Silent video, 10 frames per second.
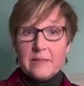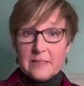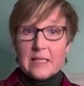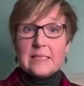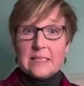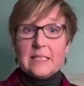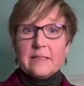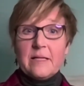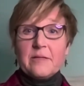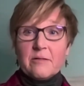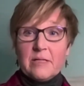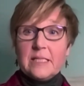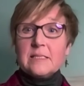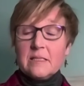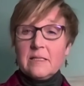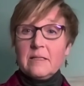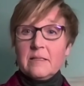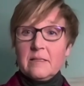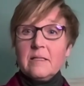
this idea that there is a,